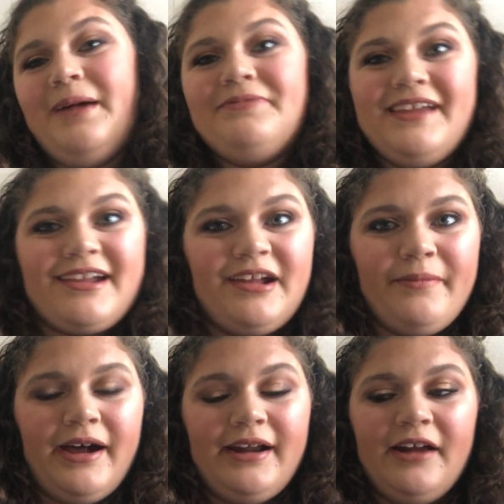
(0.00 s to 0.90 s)
I'm thinking
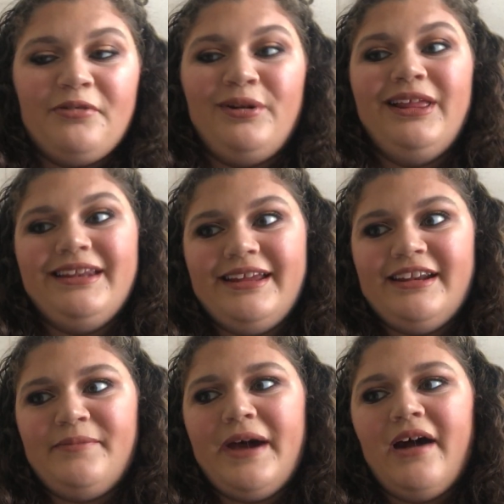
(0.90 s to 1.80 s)
about it. I don't really need
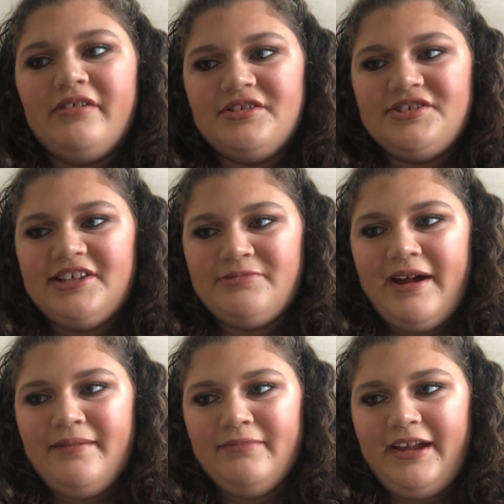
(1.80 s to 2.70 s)
any powders, so that's
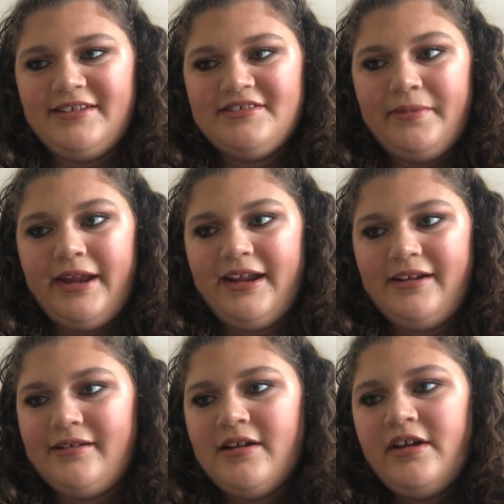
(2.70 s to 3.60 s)
why I'm like
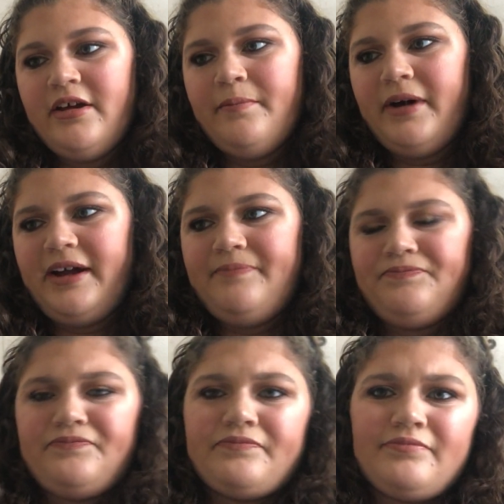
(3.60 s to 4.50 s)
debating, but
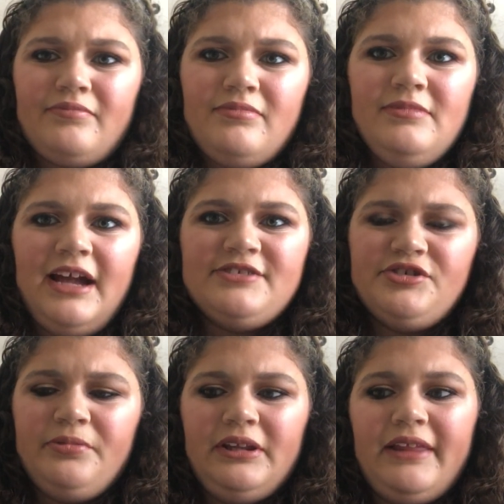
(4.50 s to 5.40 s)
I
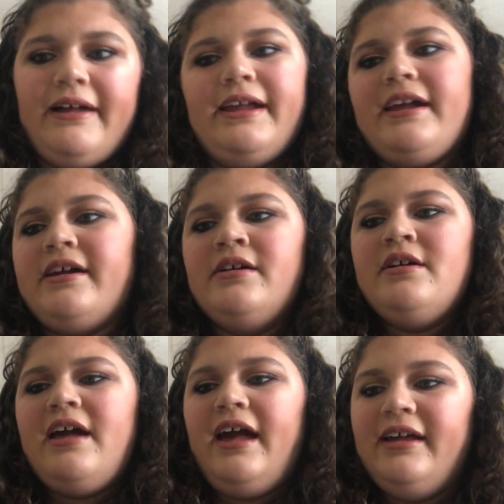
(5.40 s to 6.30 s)
do really like it,
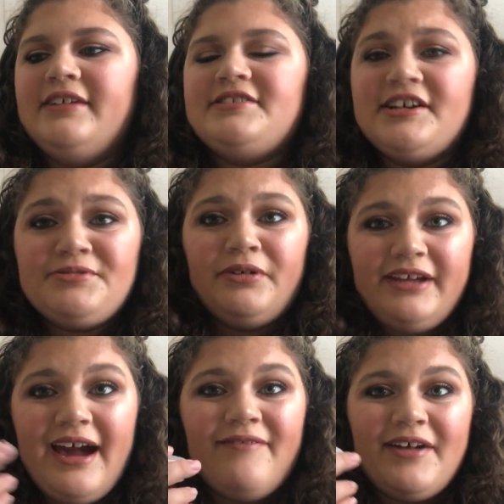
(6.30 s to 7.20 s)
and it does
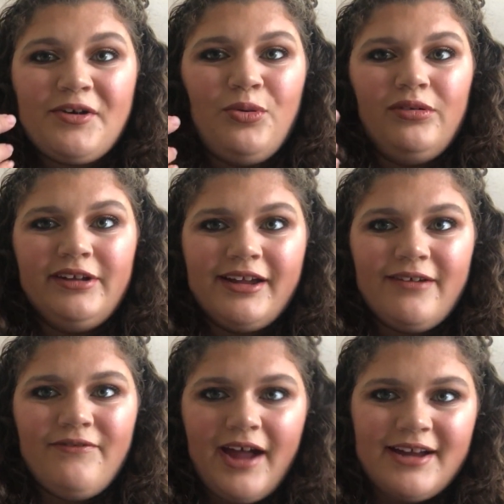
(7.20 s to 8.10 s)
really have that cooling
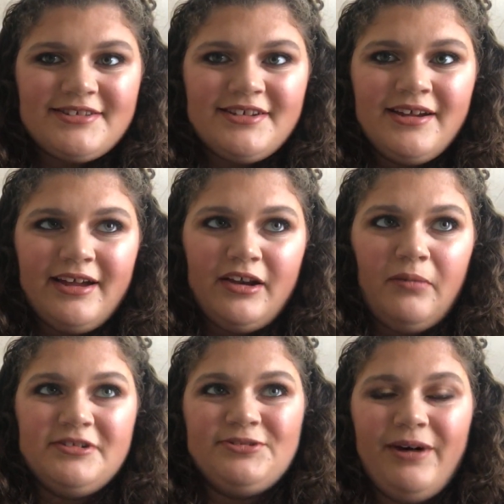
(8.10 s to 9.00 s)
effect and
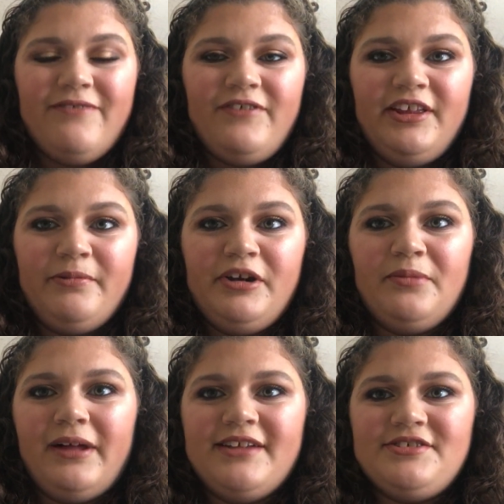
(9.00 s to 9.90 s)
almost wet feeling when
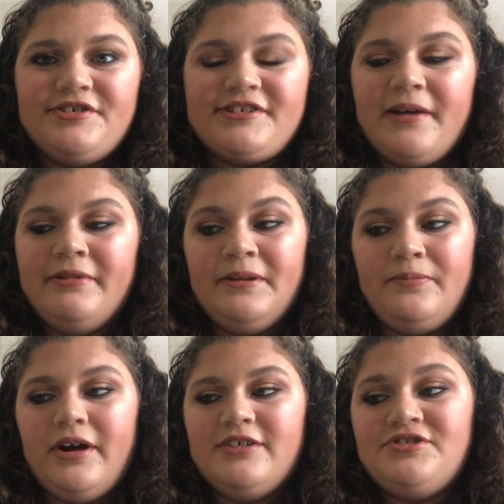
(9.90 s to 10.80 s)
you apply it to your skin with a
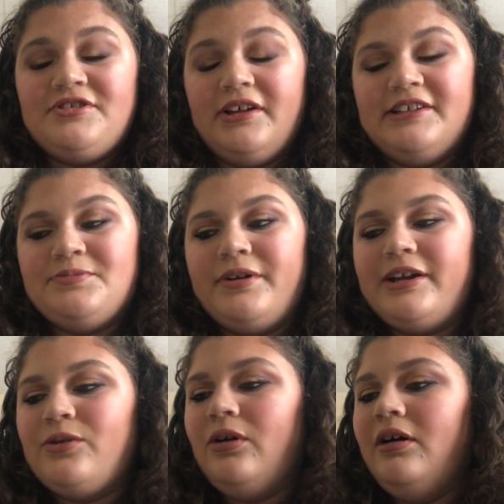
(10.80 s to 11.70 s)
brush, so that's pretty
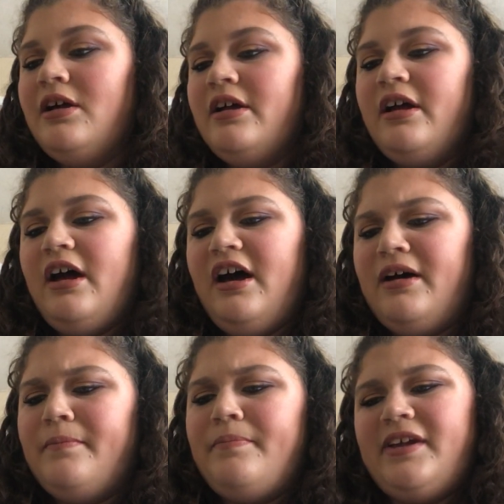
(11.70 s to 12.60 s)
cool.
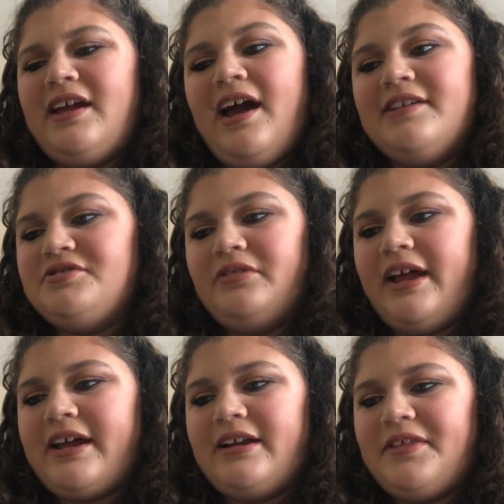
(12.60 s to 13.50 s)
But yeah, I do
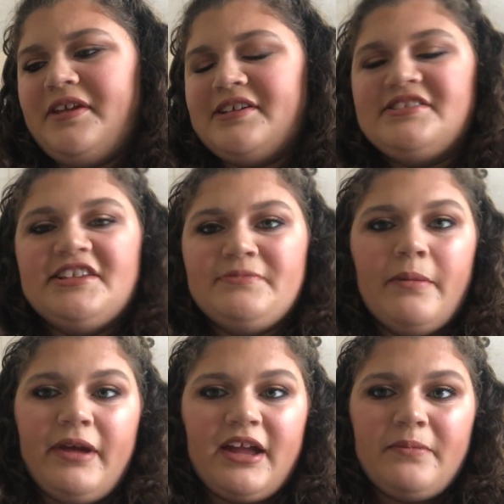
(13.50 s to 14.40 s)
like it, and I think it sets my
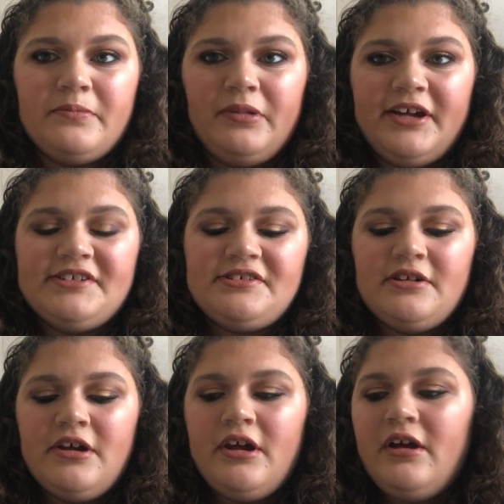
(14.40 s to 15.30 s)
makeup in place
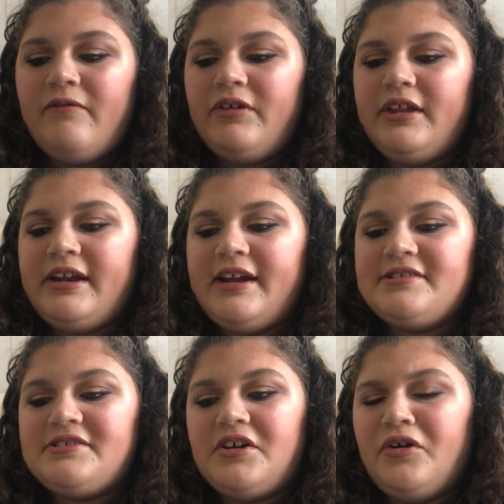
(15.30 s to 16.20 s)
for the day,
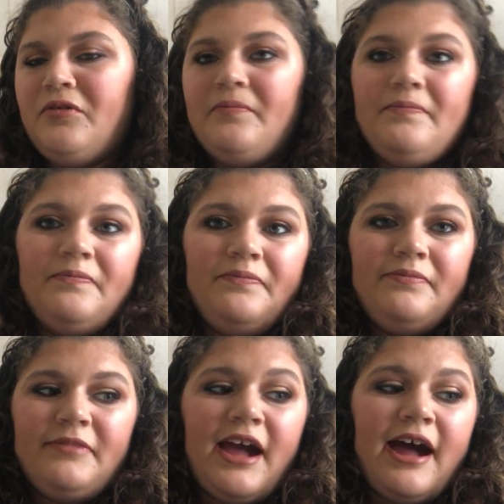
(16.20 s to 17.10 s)
so
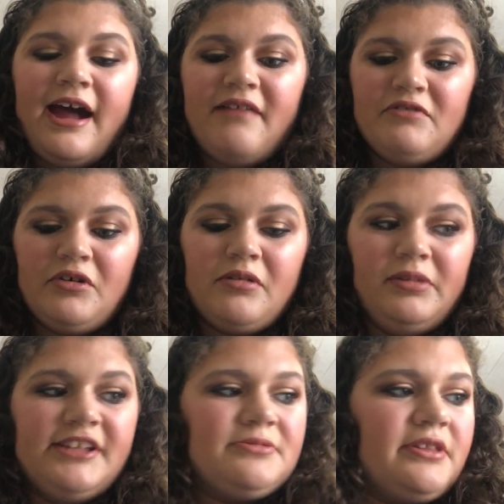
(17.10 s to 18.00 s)
yeah, I have no
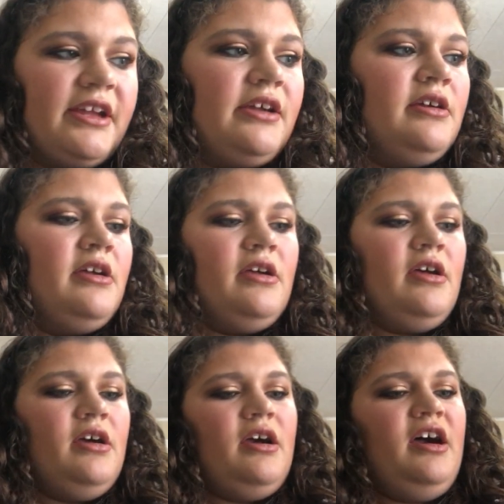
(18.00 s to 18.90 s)
complaints with it.
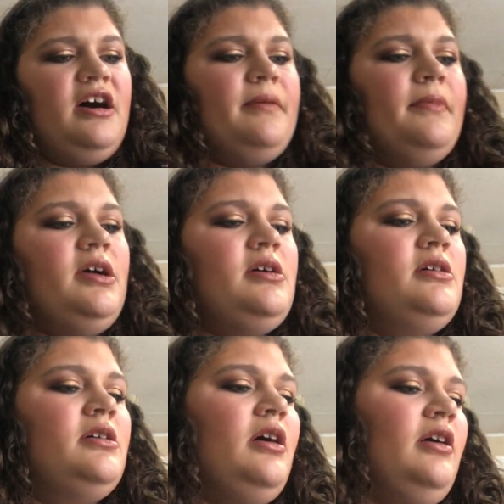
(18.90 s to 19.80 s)

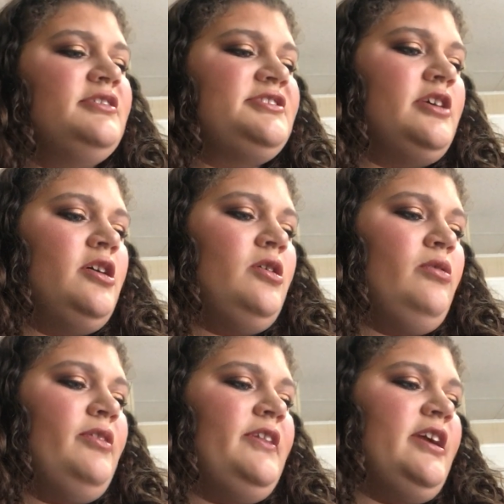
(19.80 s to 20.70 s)

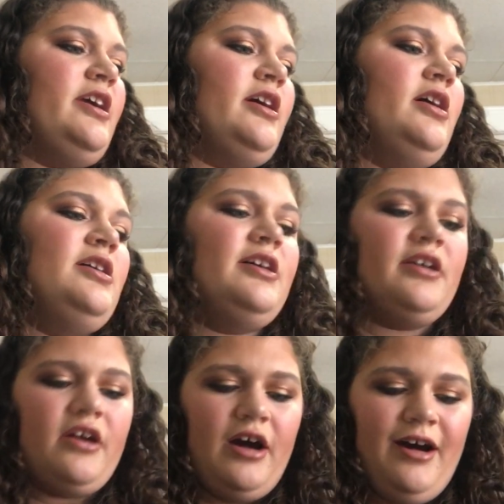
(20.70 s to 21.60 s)
Also, the
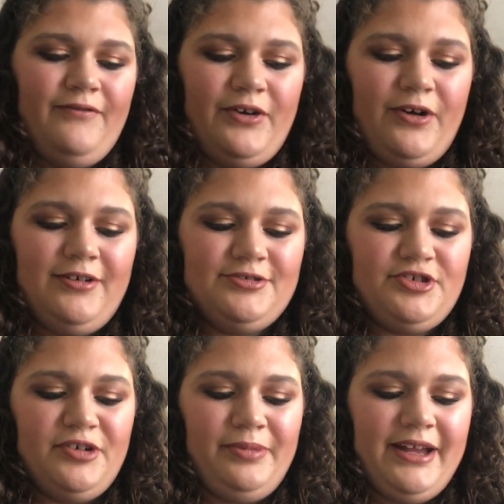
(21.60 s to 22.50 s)
CoverGirl
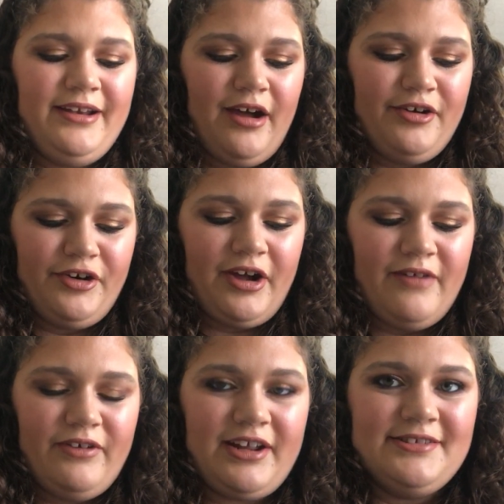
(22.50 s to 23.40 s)
True Blend
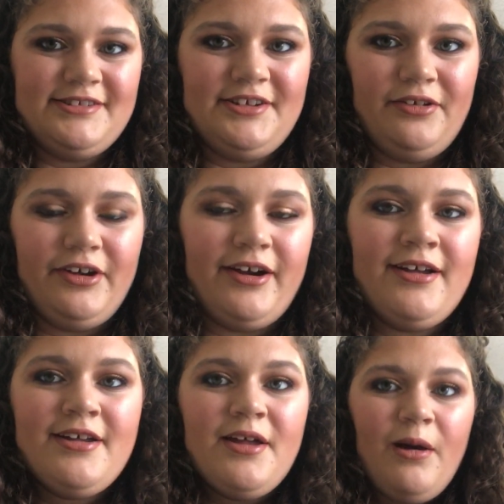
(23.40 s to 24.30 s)
Undercover Concealer.
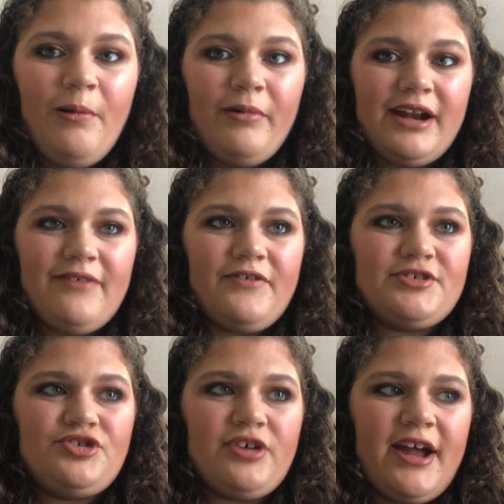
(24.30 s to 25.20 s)
When I
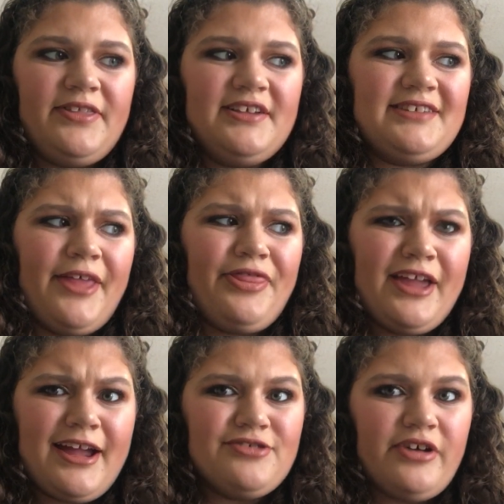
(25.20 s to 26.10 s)
first tried this, I
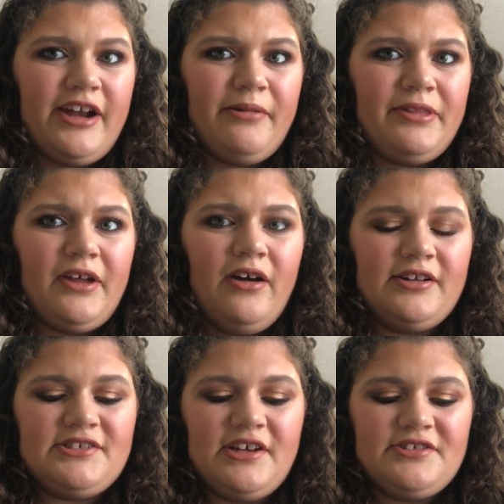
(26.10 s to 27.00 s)
think I tried it with the
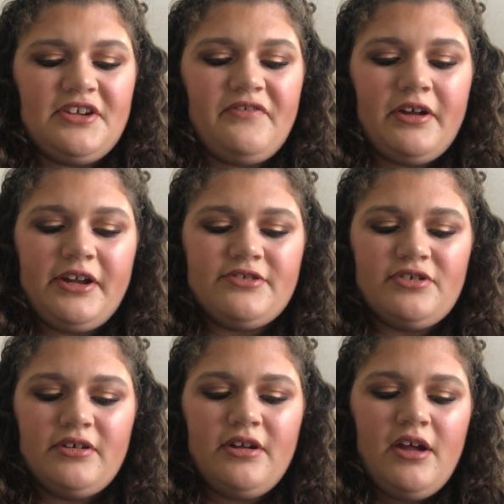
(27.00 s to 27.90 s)
Anastasia
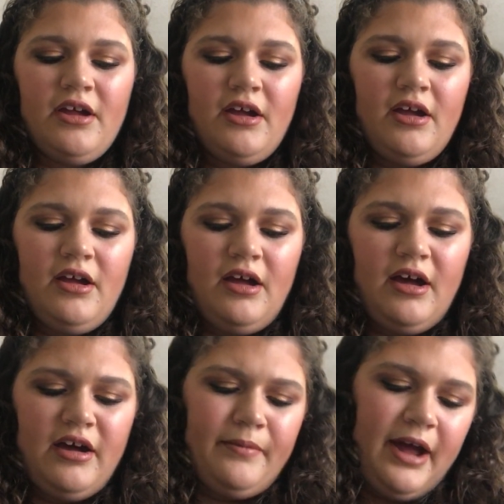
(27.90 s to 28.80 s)
foundation.
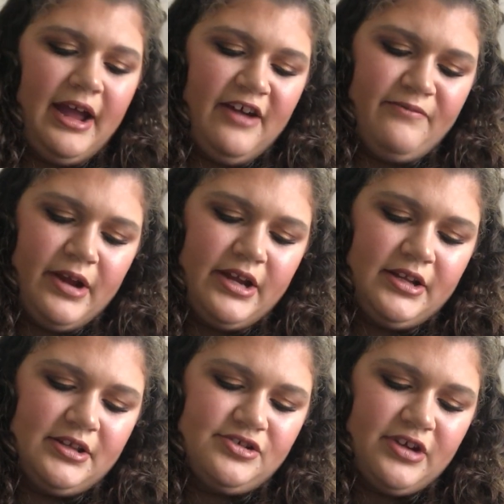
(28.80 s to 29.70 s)
I have mine
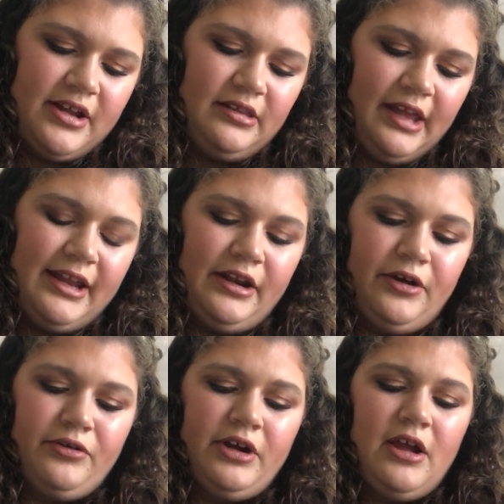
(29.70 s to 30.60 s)
in the shade Light
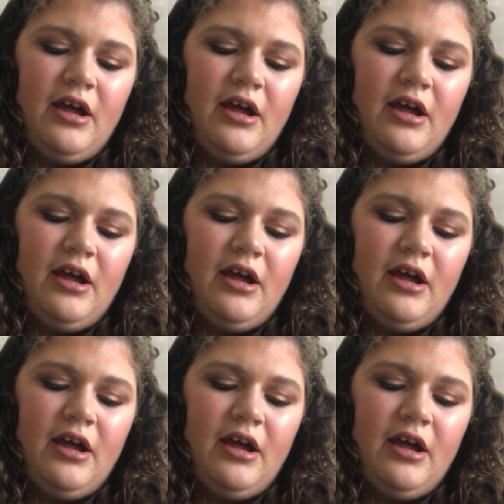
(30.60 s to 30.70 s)
Nude.